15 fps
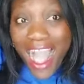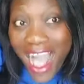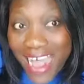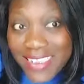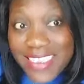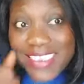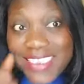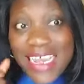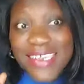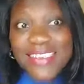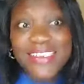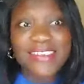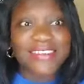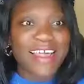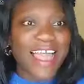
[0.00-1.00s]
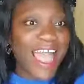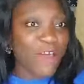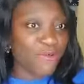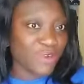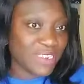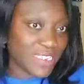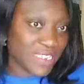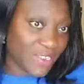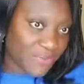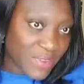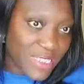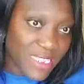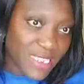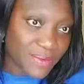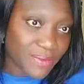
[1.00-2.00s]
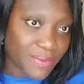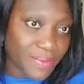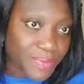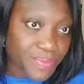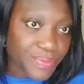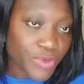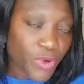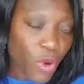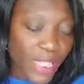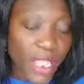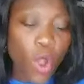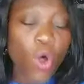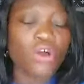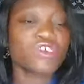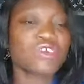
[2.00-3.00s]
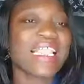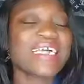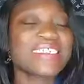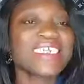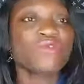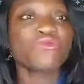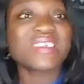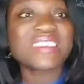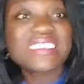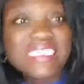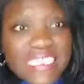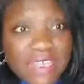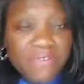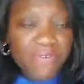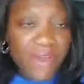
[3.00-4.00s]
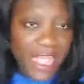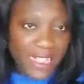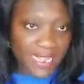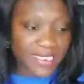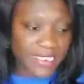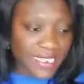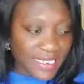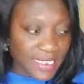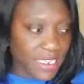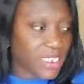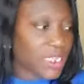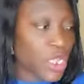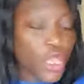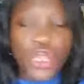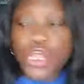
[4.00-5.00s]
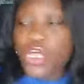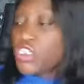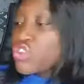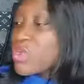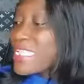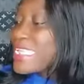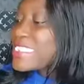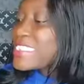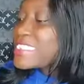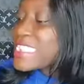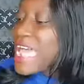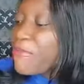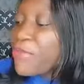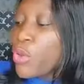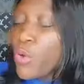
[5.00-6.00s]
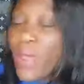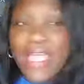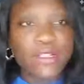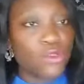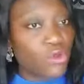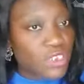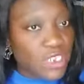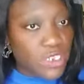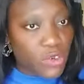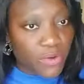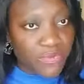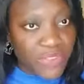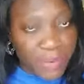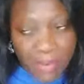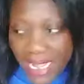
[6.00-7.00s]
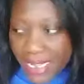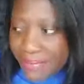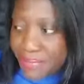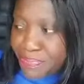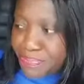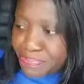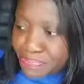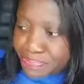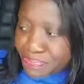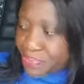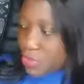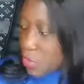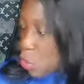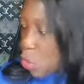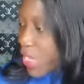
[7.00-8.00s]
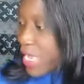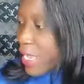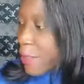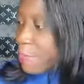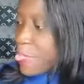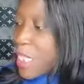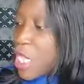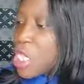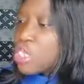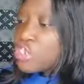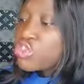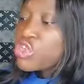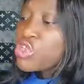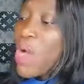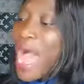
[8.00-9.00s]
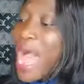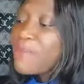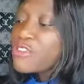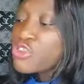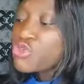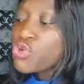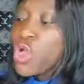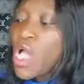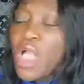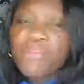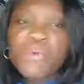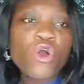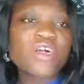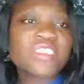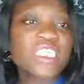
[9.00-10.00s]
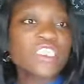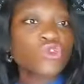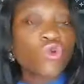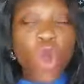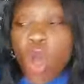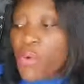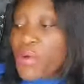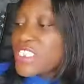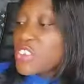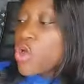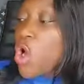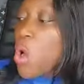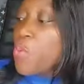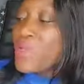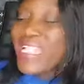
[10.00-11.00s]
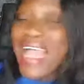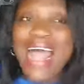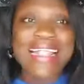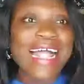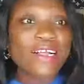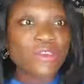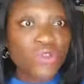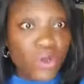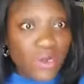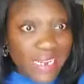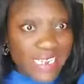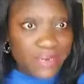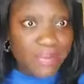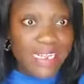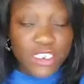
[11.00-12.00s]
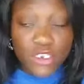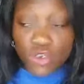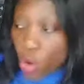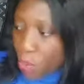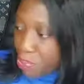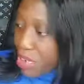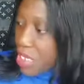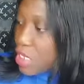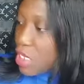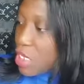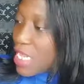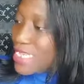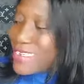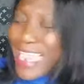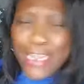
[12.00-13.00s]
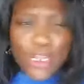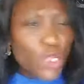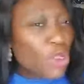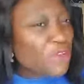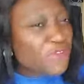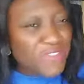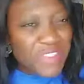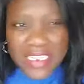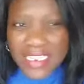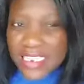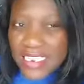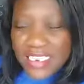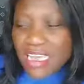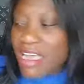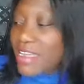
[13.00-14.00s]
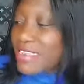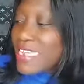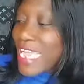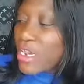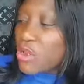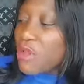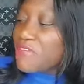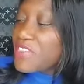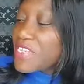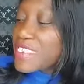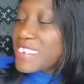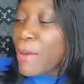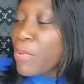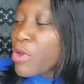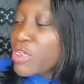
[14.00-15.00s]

assess and receive it. Okay, or should I say receive and assess it? So they serve you a notice of demand. Okay? So you have to, because it will always come with an acknowledgement copy. There are a lot of things are